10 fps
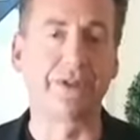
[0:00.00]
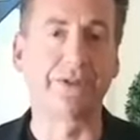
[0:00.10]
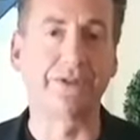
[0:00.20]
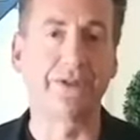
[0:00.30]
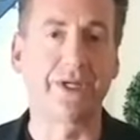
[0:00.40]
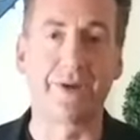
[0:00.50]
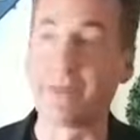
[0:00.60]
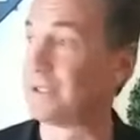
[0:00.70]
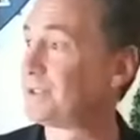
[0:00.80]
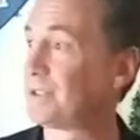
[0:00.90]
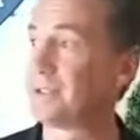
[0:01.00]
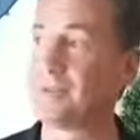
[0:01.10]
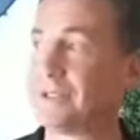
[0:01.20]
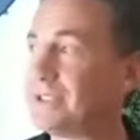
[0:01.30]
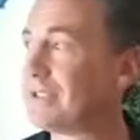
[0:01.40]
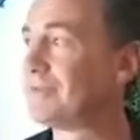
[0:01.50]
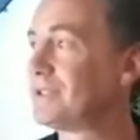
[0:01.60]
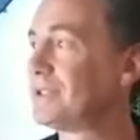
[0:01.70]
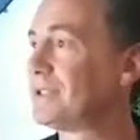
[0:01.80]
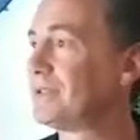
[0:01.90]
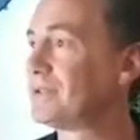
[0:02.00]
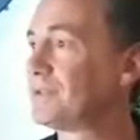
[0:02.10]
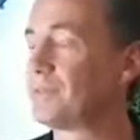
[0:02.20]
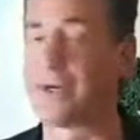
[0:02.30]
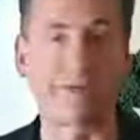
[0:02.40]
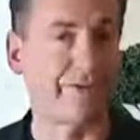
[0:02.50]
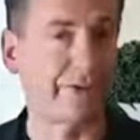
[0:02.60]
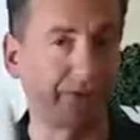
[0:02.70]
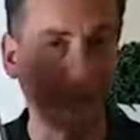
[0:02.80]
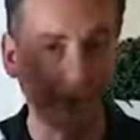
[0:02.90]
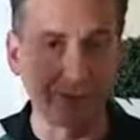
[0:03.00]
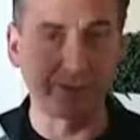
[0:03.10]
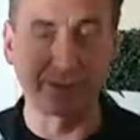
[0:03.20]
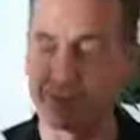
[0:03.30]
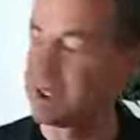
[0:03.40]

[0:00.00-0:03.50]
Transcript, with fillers: It got me on 61 television shows when I first released this book.